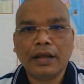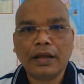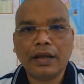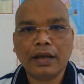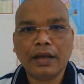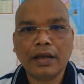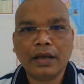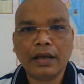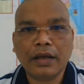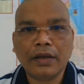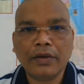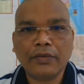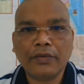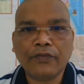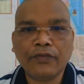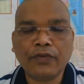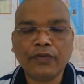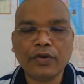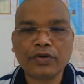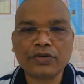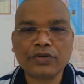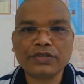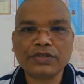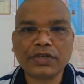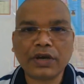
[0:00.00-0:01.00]
a
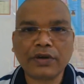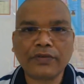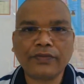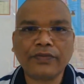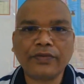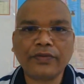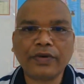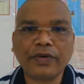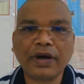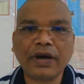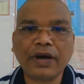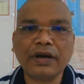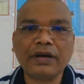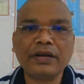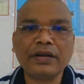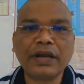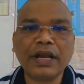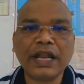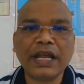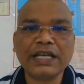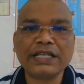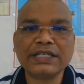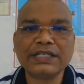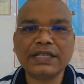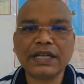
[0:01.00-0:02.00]
force
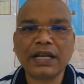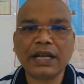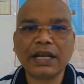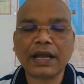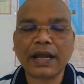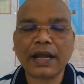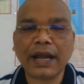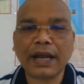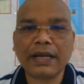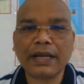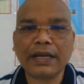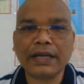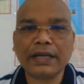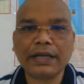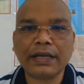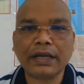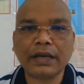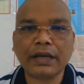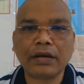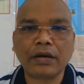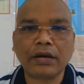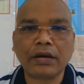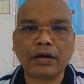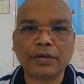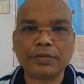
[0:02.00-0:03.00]
of National
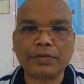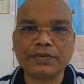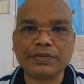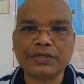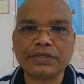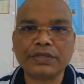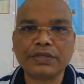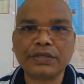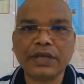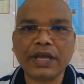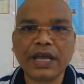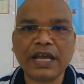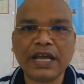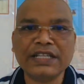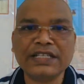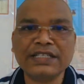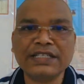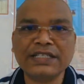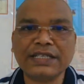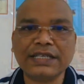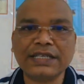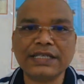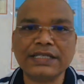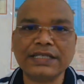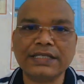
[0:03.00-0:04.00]
Cadet Corps,
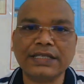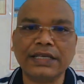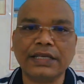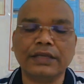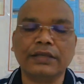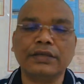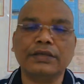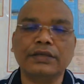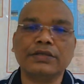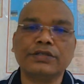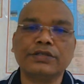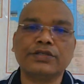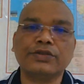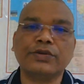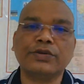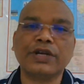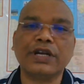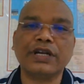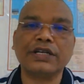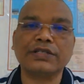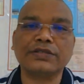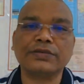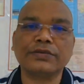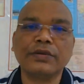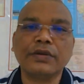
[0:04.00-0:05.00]
NCC,
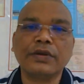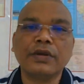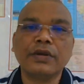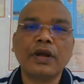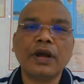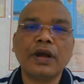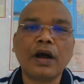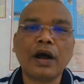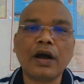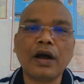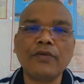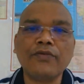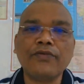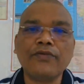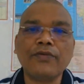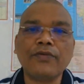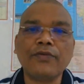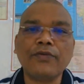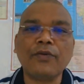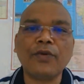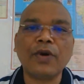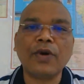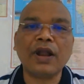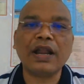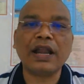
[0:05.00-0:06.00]
students of
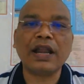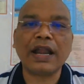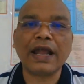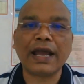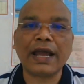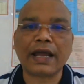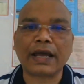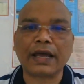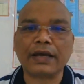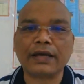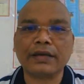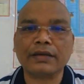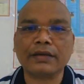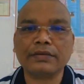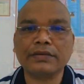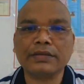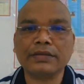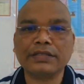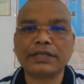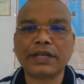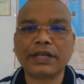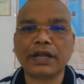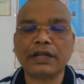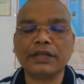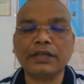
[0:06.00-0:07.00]
1 lakh,
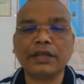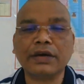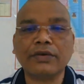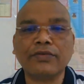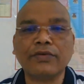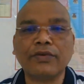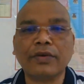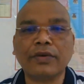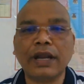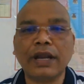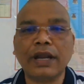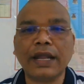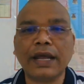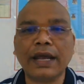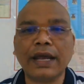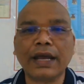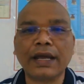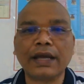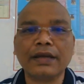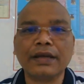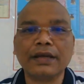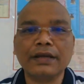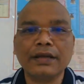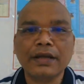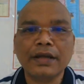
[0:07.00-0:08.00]
strength of 1
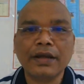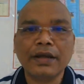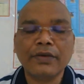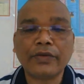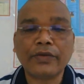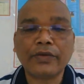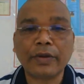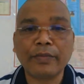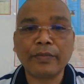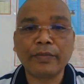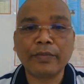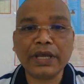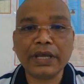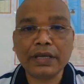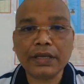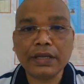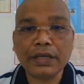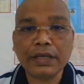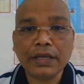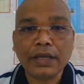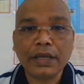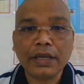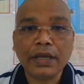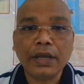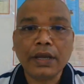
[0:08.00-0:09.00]
lakh, from
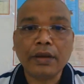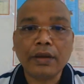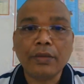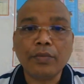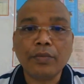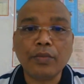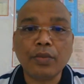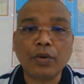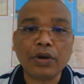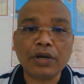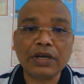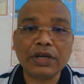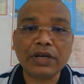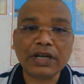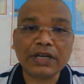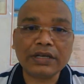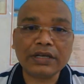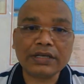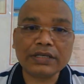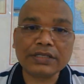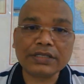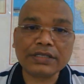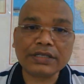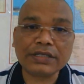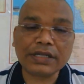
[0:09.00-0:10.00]
the
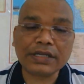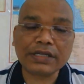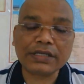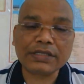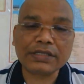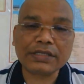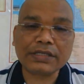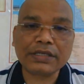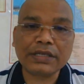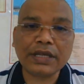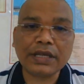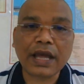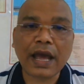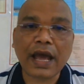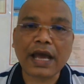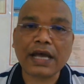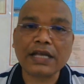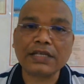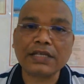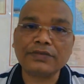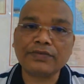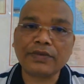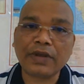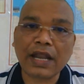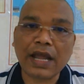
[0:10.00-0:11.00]
border districts
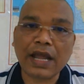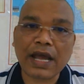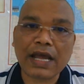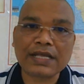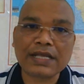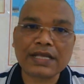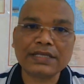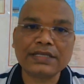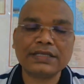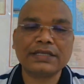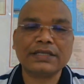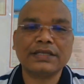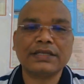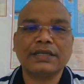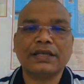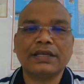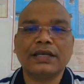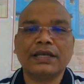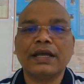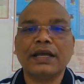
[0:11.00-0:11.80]
as well as